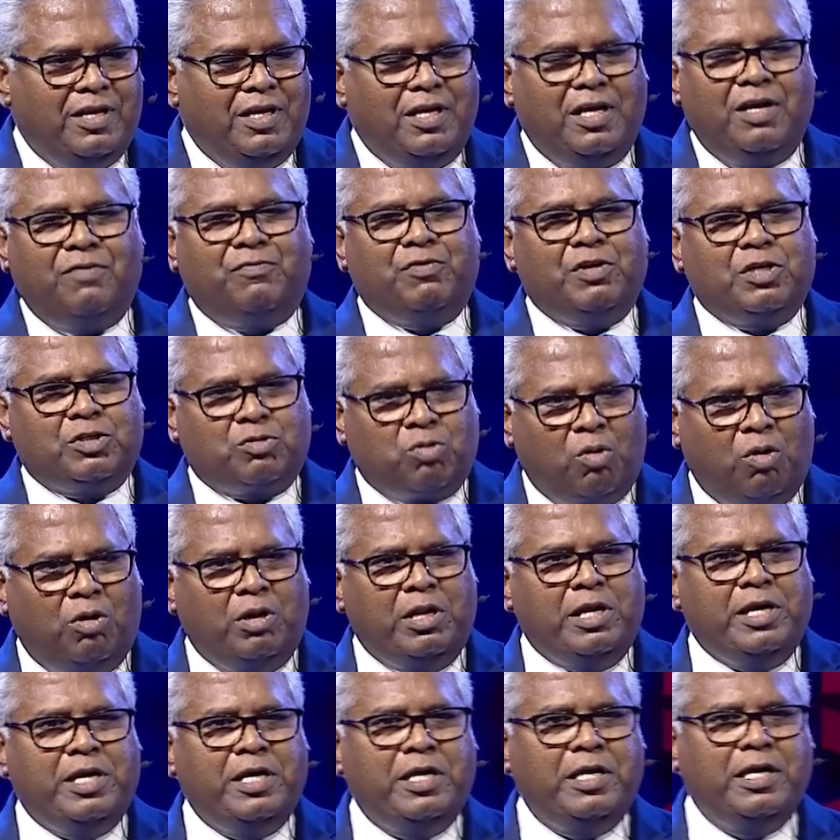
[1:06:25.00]
If he's
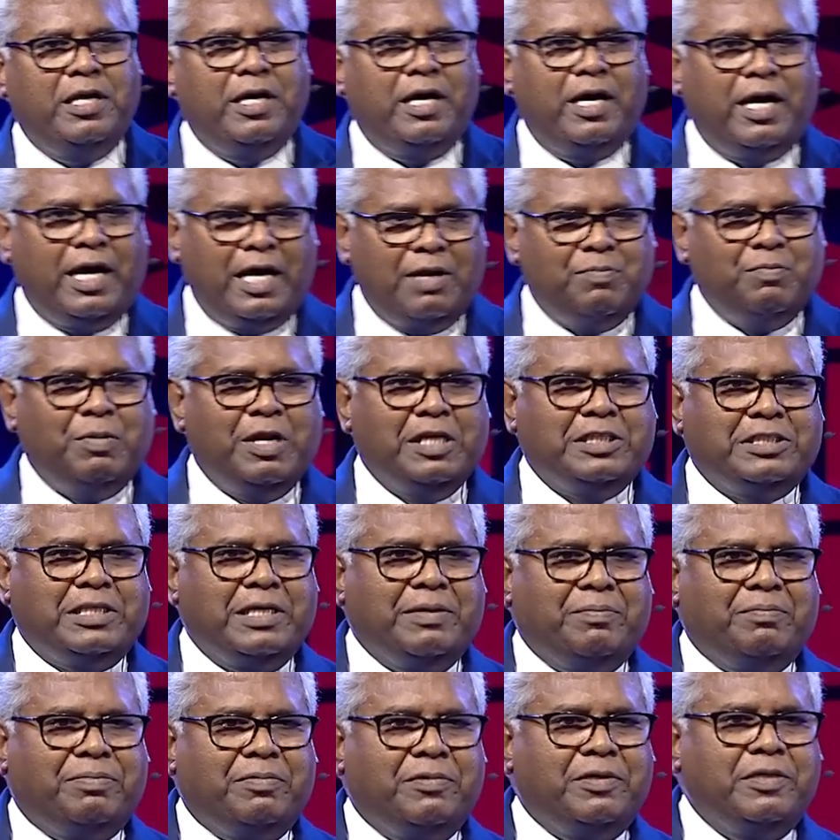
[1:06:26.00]
holy, I'll bless
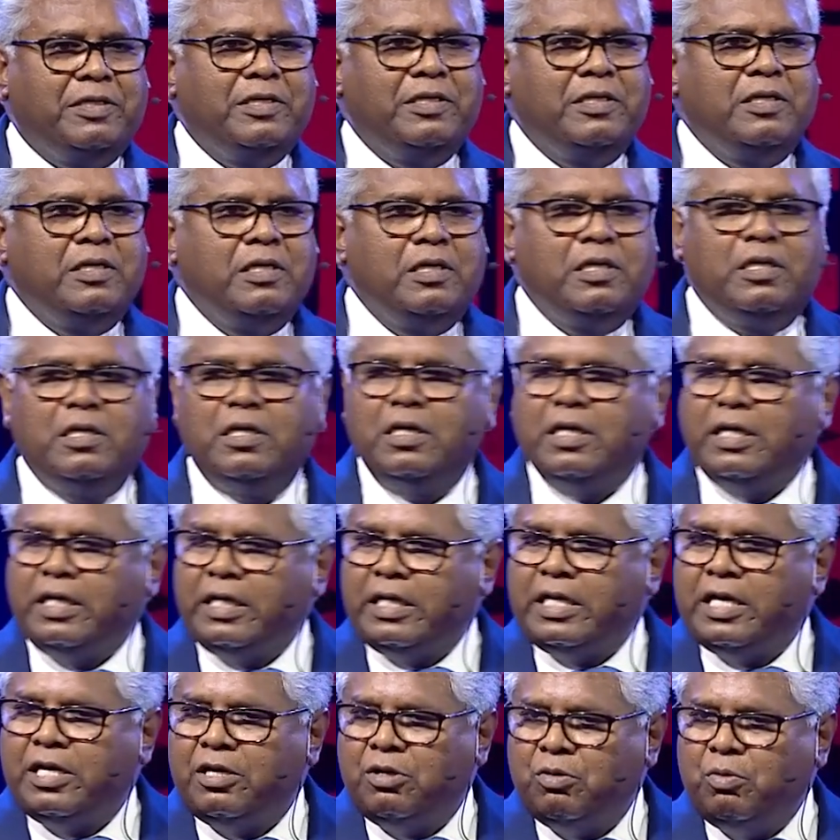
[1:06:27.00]
him. He
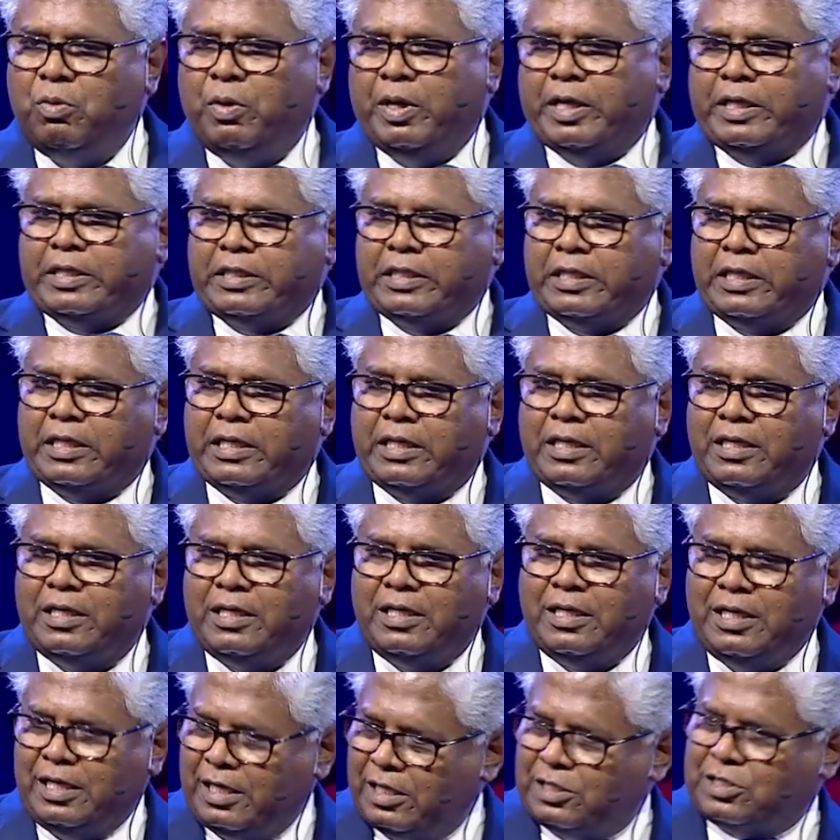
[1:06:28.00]
didn't do it.
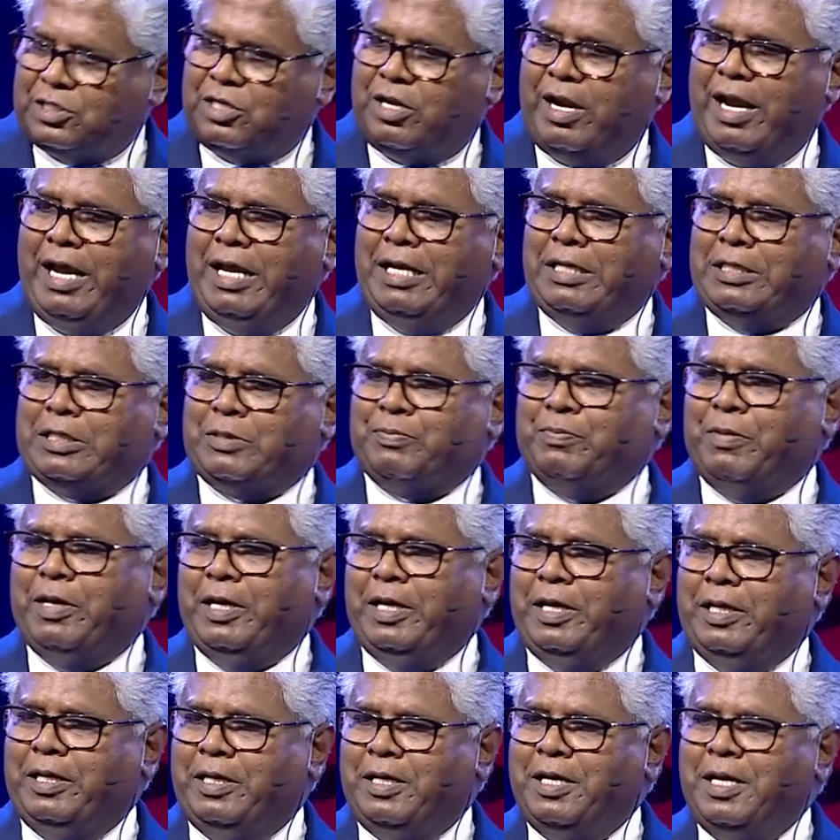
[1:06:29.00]
It's grace,
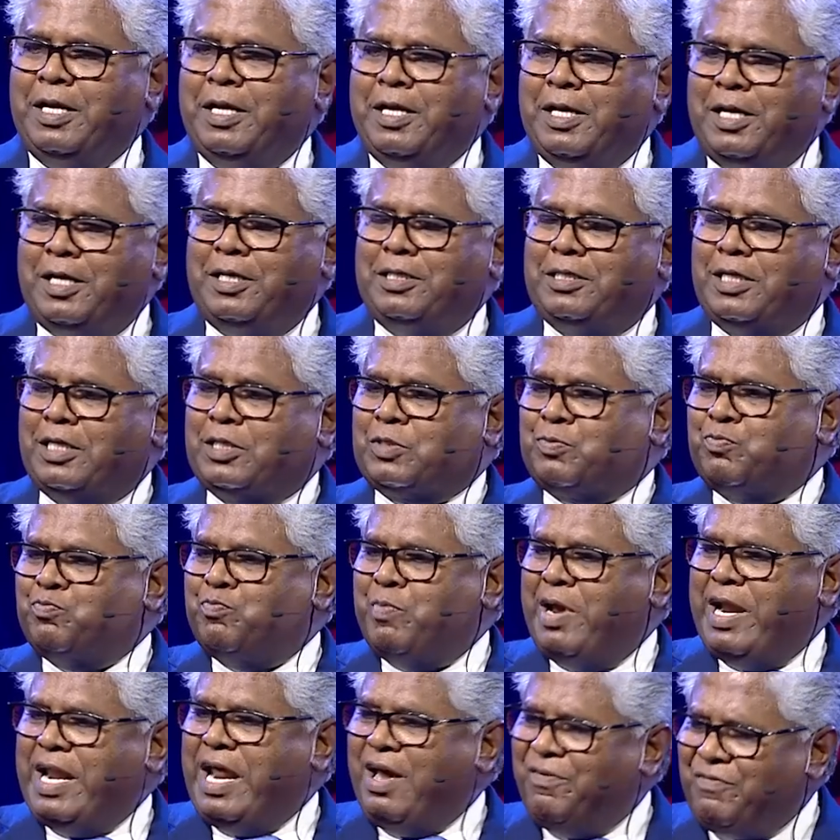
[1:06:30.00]
man. He just
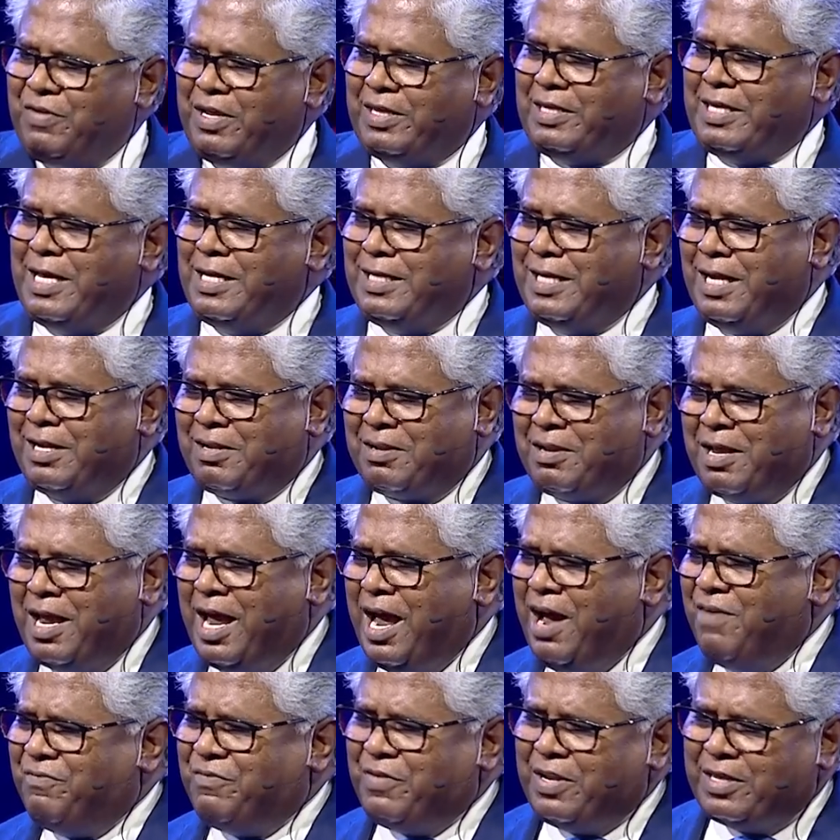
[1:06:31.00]
made everything that
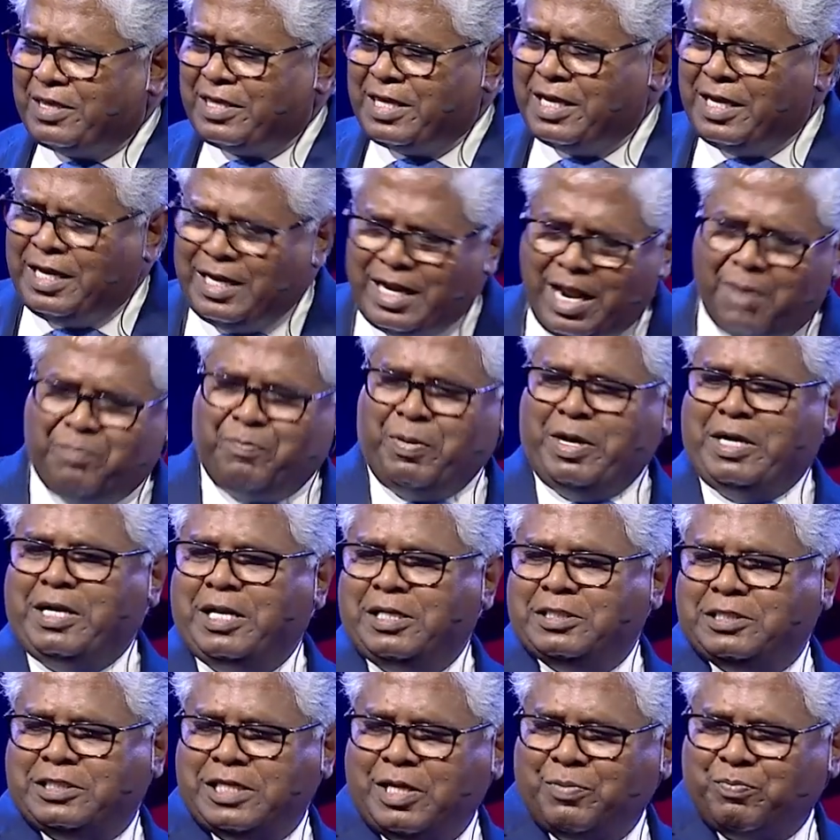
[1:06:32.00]
everything in
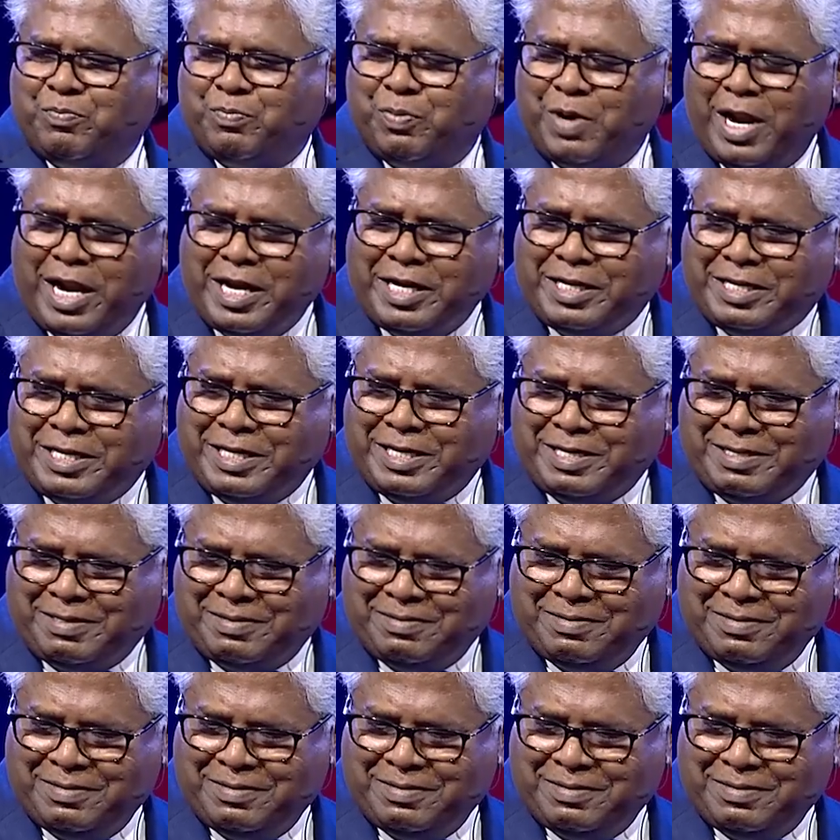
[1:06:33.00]
abundance and plenty.